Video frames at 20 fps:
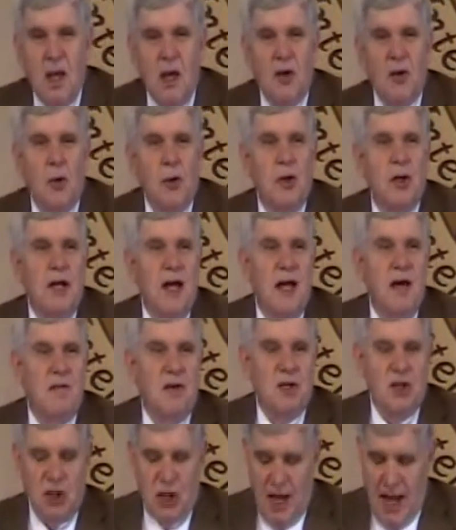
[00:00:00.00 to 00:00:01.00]
In order to have
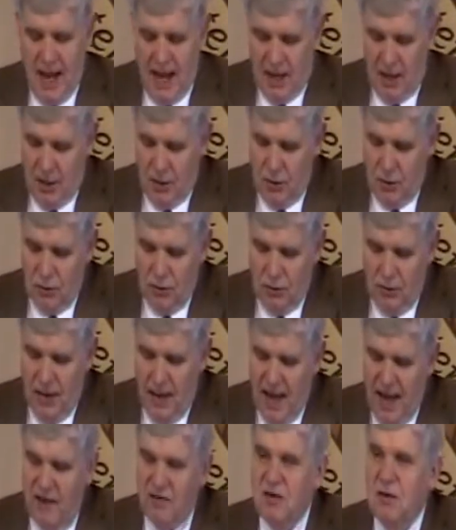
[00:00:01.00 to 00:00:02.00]
a shadow, you
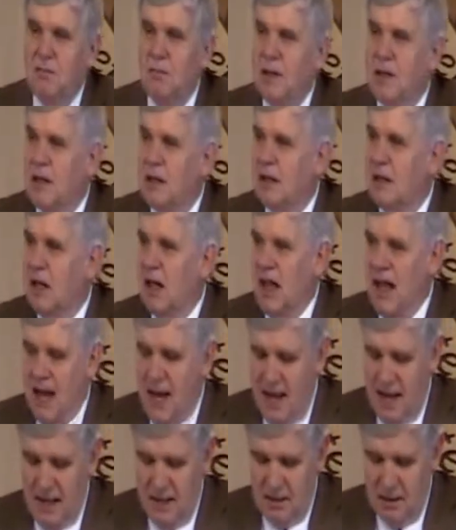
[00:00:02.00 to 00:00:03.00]
have to be in the
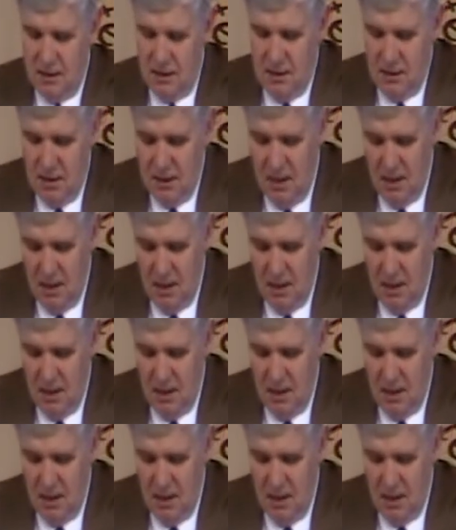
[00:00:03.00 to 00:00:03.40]
light.